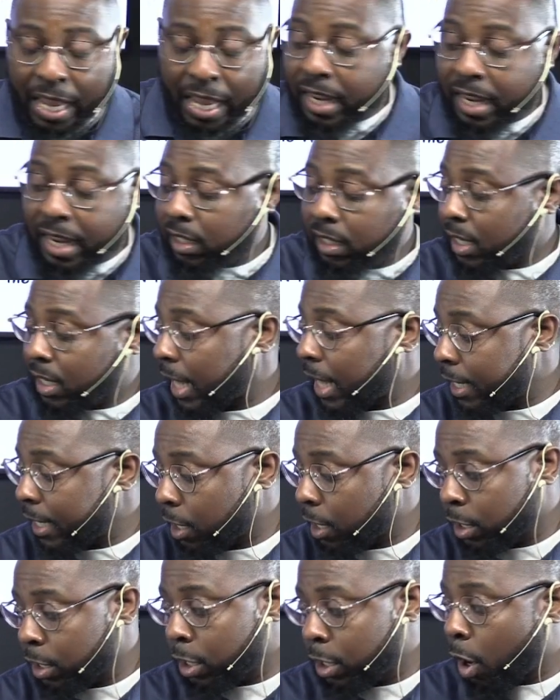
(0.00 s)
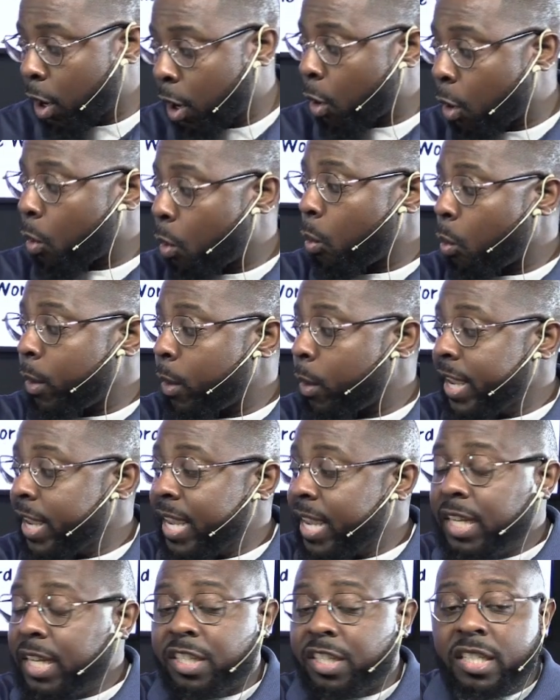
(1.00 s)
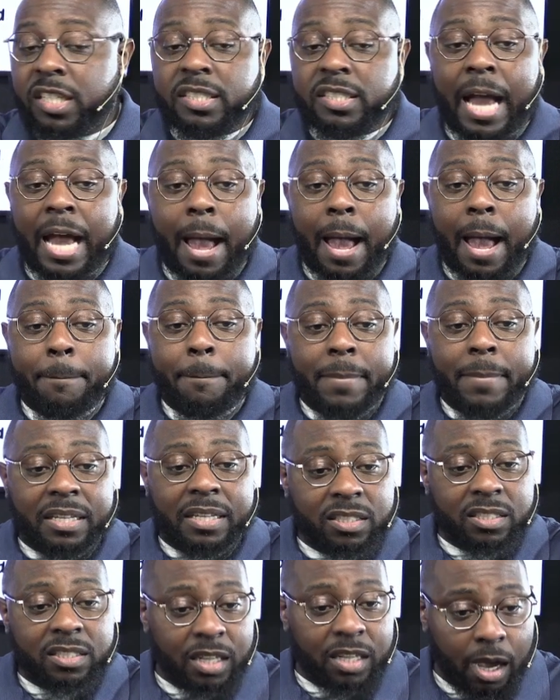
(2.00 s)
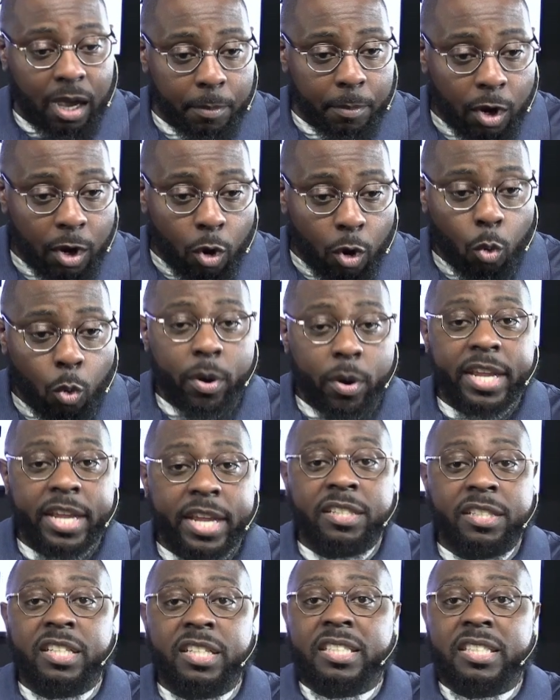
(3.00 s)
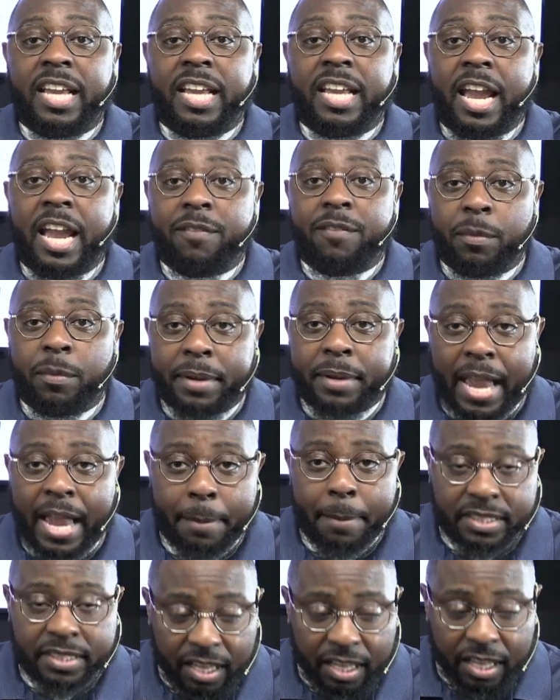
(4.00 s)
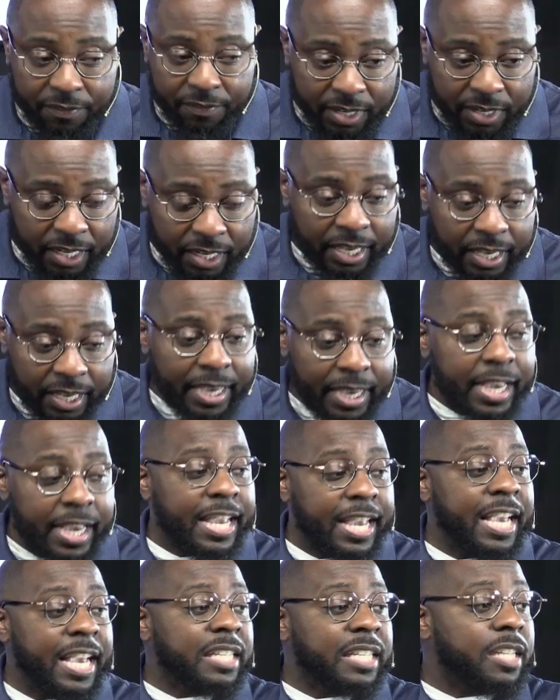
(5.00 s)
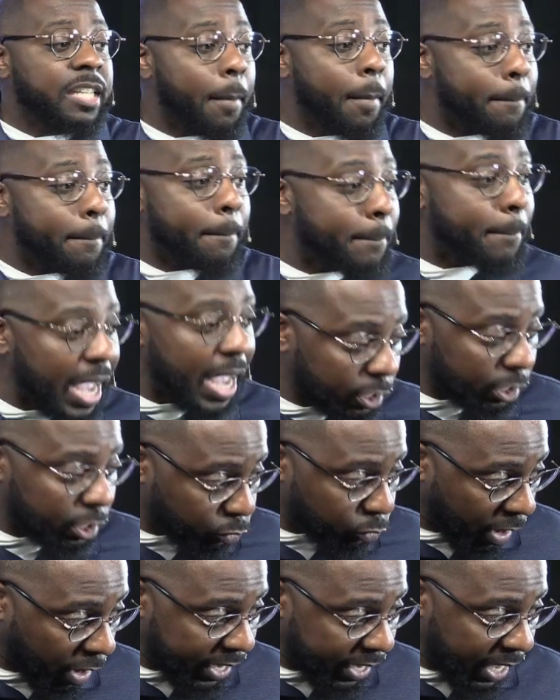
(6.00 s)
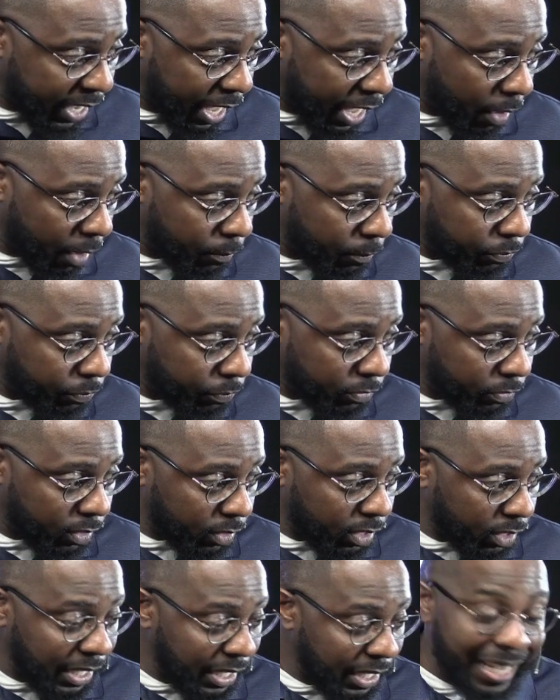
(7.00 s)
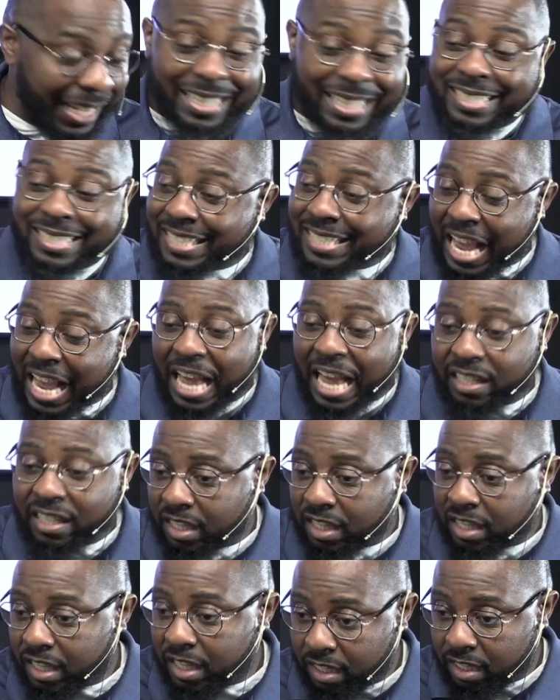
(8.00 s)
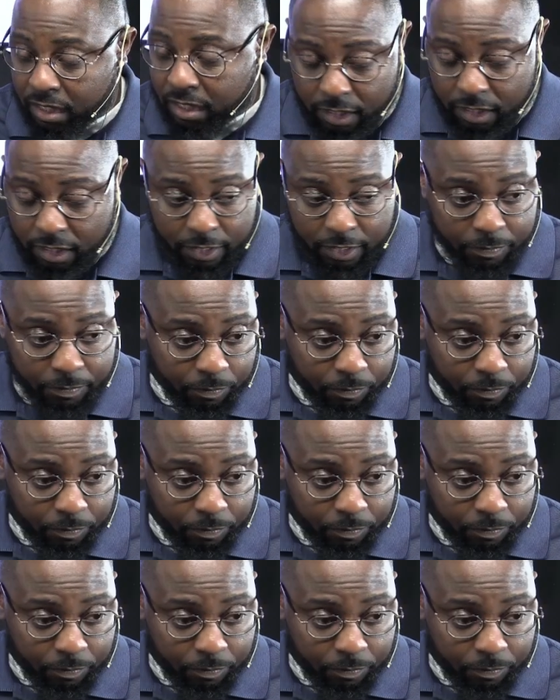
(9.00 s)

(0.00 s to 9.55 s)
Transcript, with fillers: They looking like, no, no, no. We just got messed up. We just came from captivity. It's a mess right now. It's not looking good.